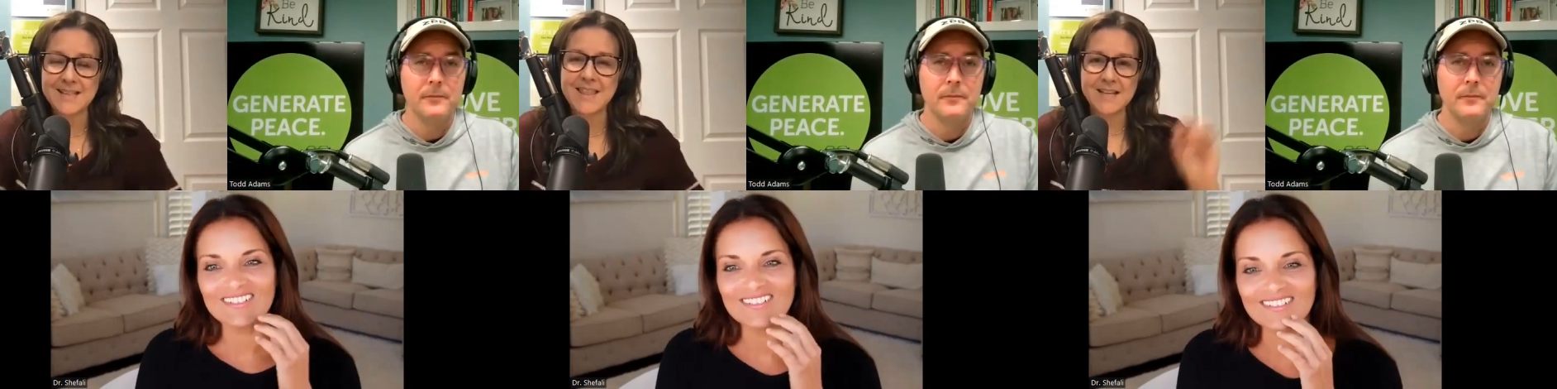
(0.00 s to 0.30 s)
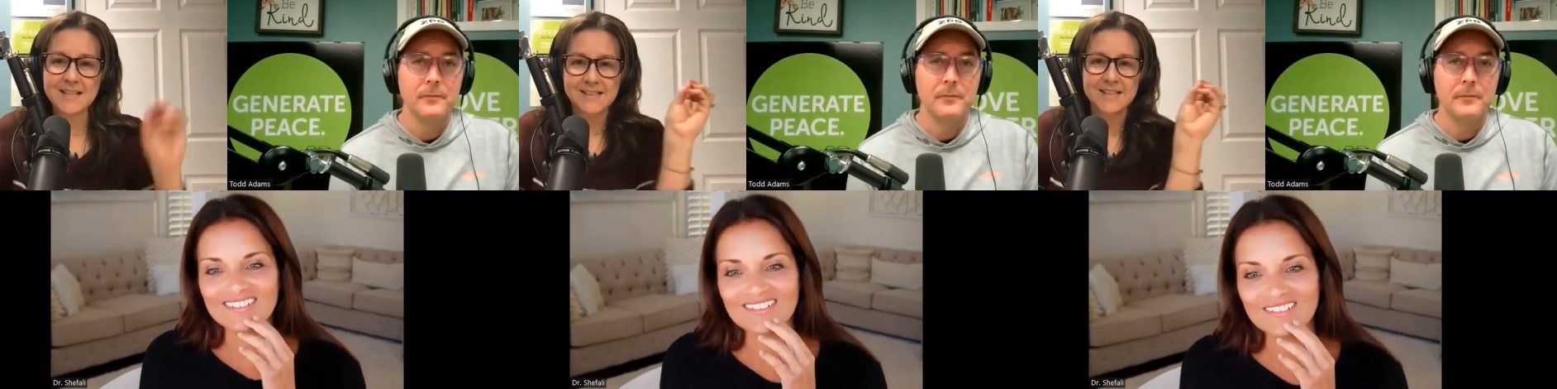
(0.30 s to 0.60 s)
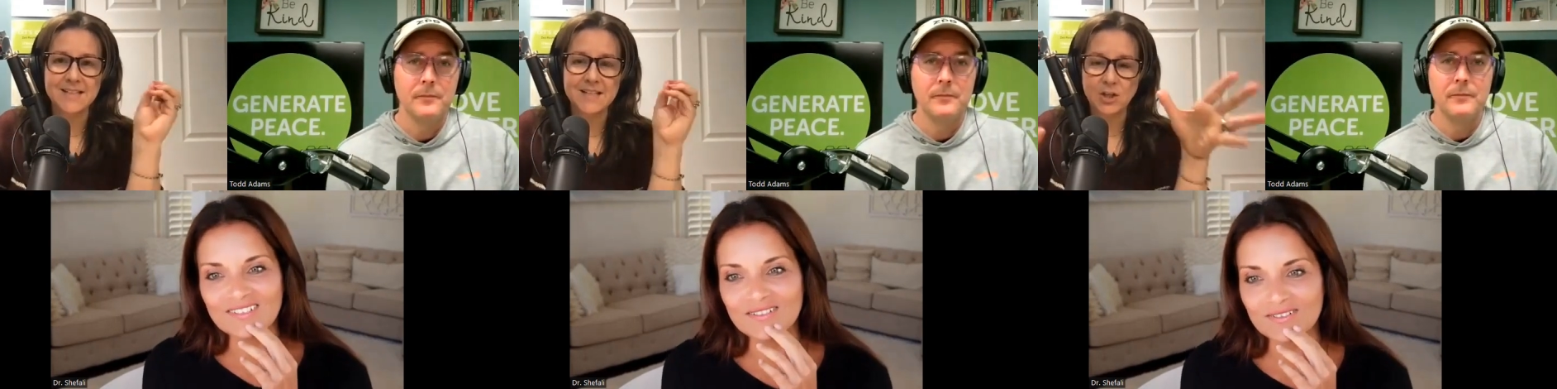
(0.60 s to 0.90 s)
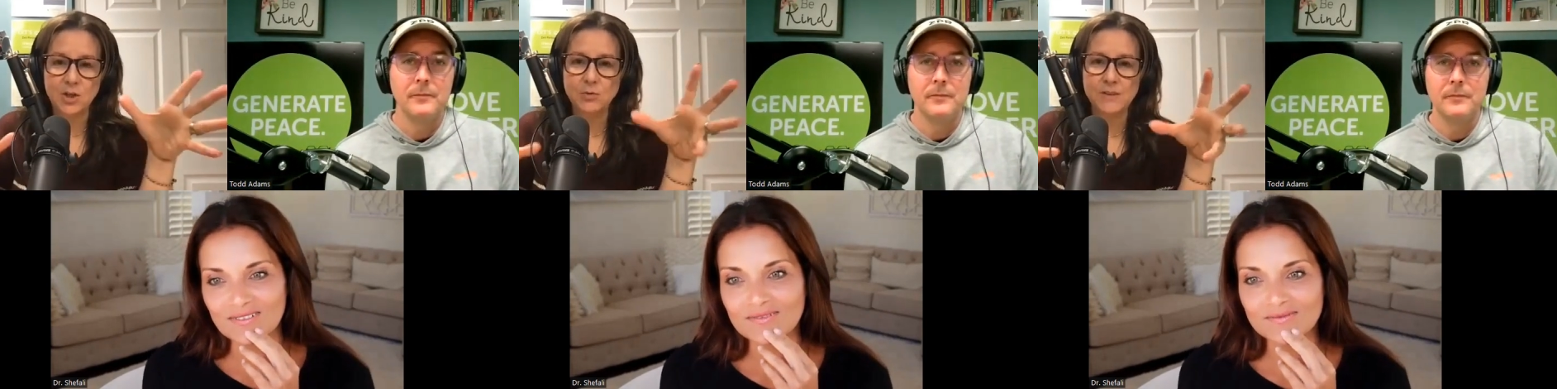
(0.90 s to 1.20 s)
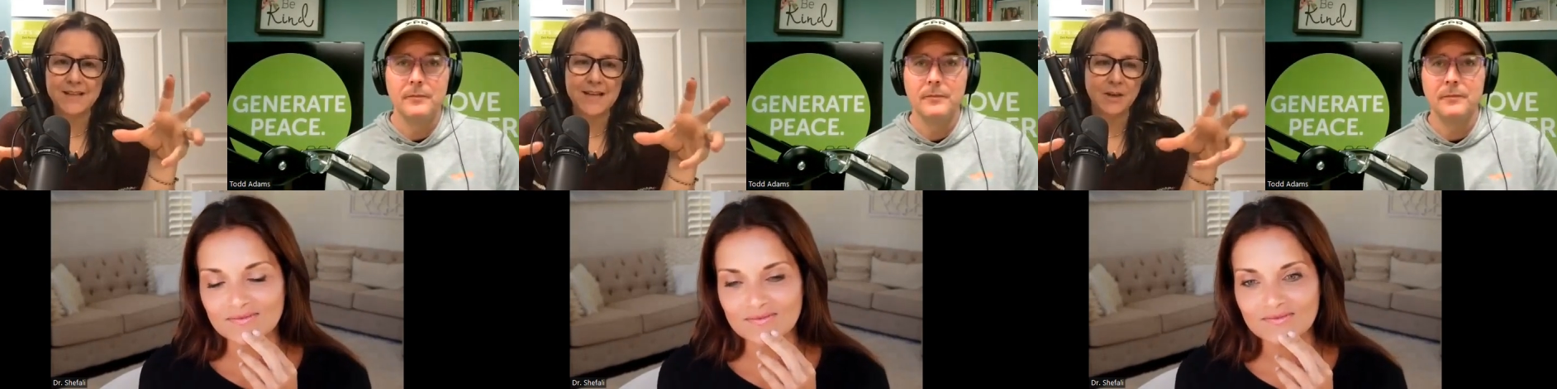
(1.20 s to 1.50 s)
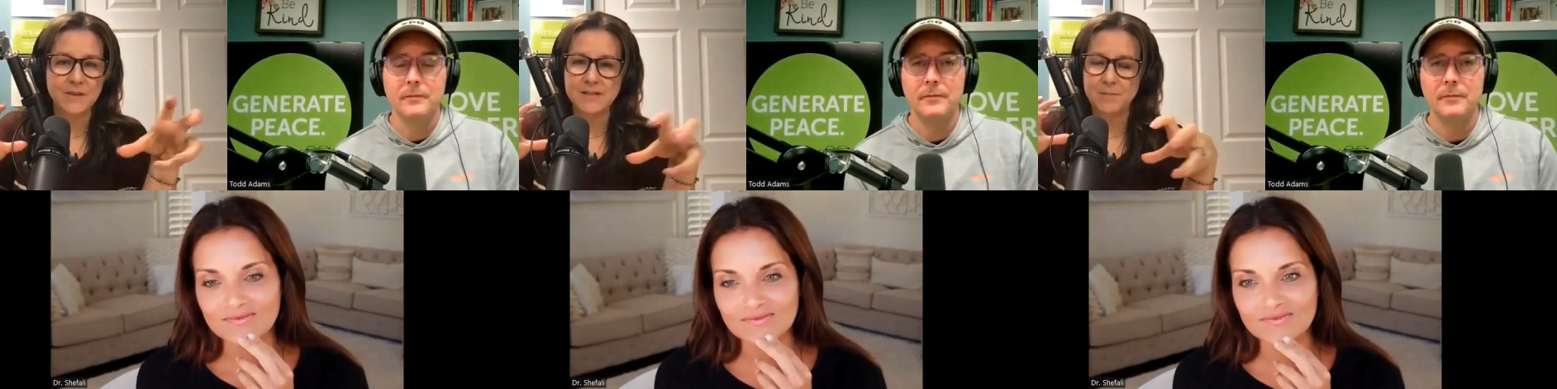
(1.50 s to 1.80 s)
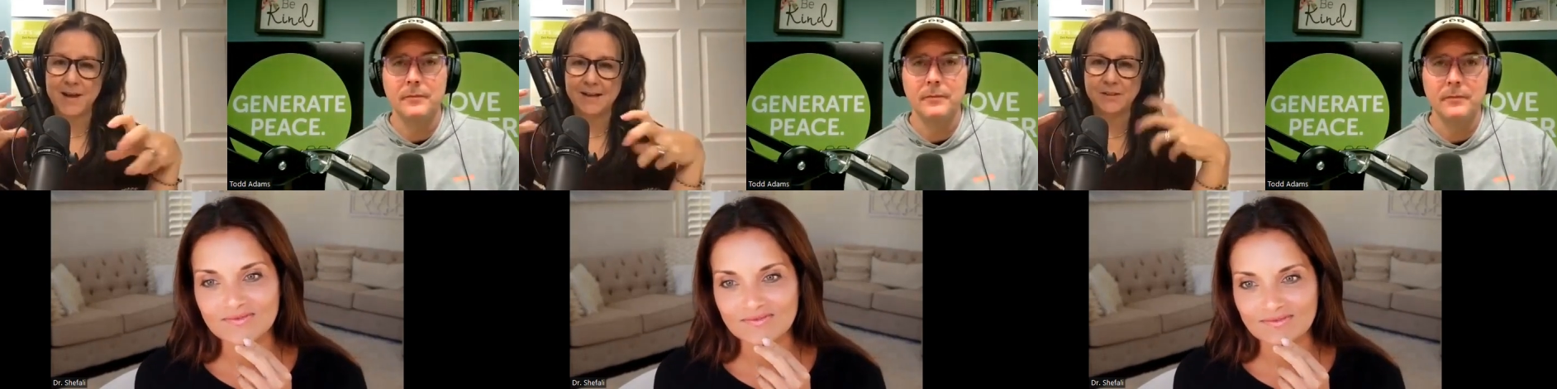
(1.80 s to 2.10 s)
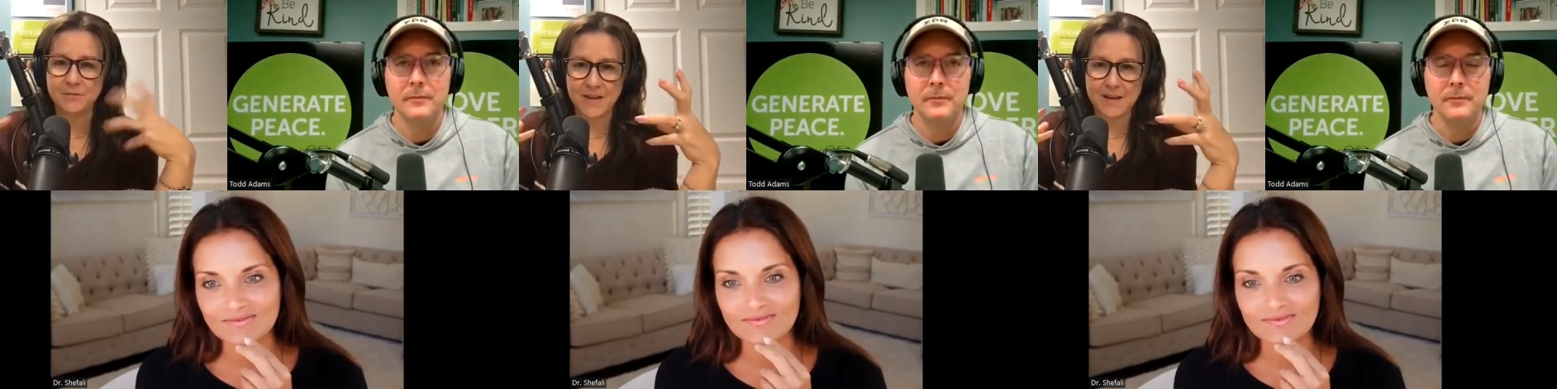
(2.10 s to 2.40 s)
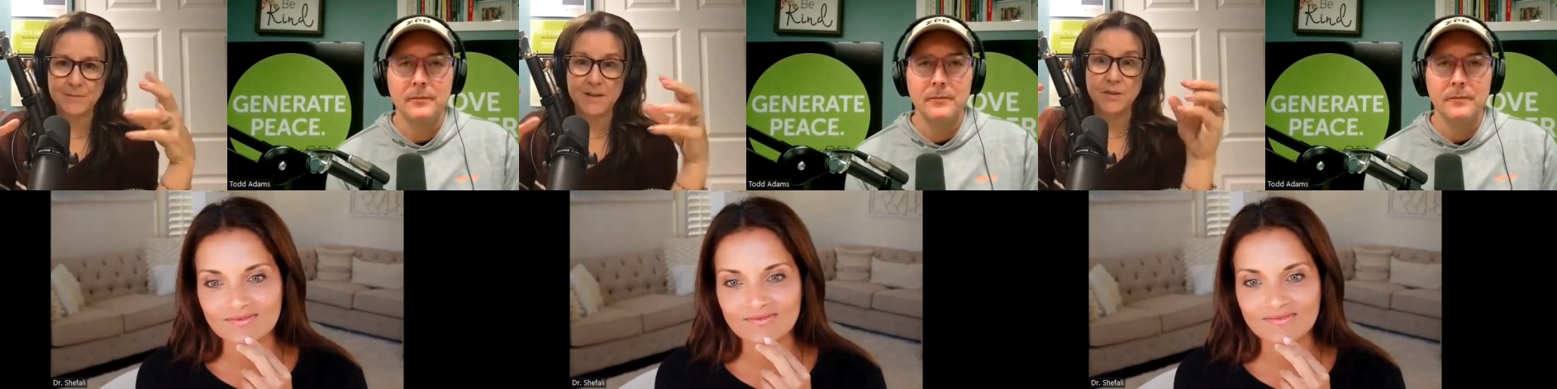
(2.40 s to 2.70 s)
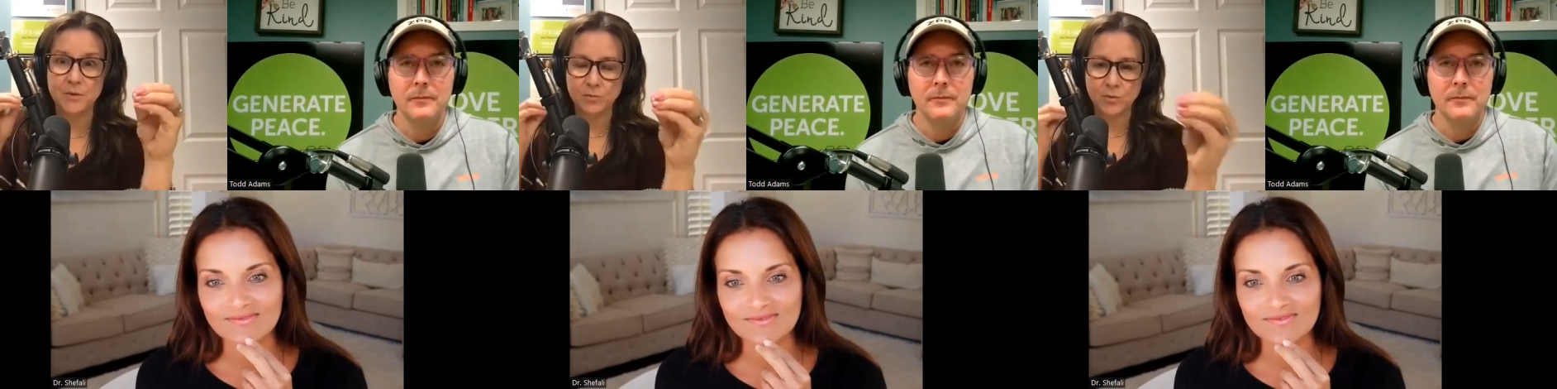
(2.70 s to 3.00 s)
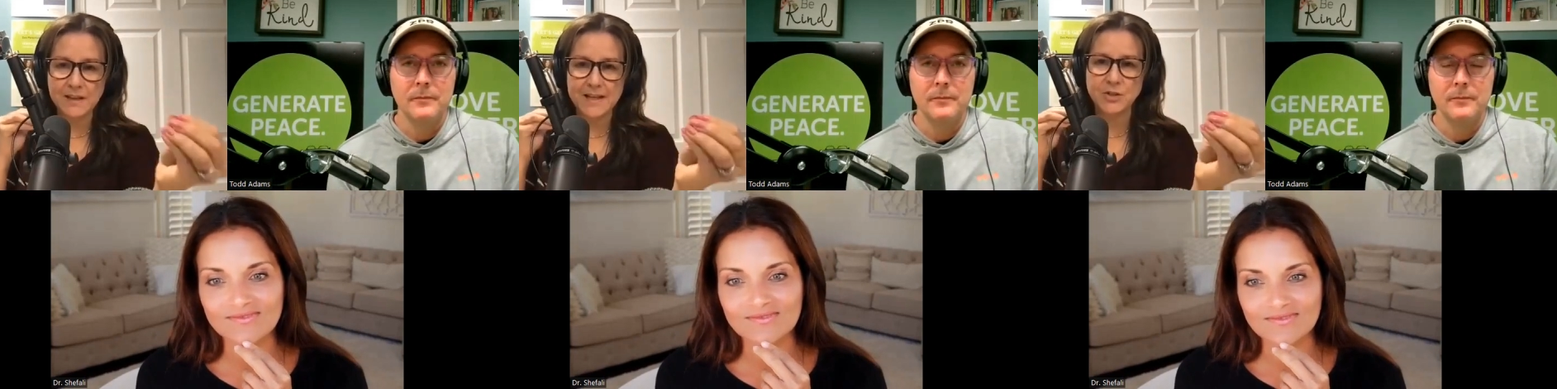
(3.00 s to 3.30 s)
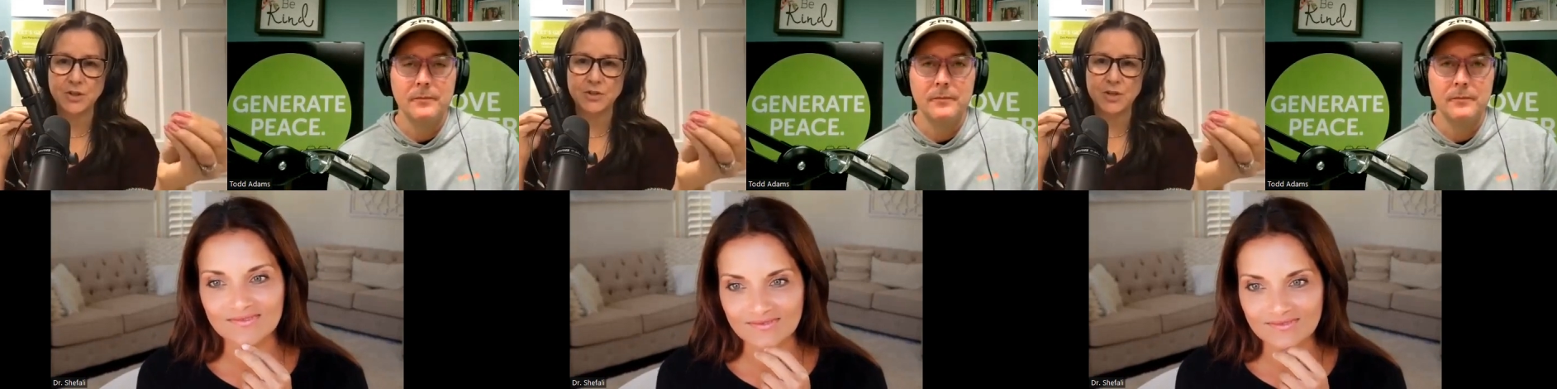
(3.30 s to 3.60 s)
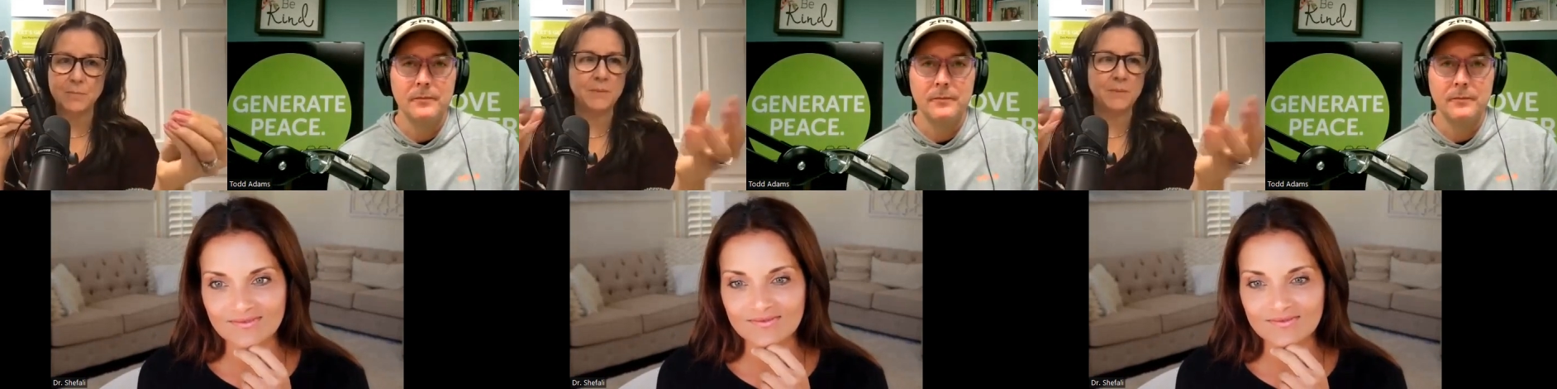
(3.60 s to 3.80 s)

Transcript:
Speaker 1: the thing is that you see how this impacts the family, the relationship.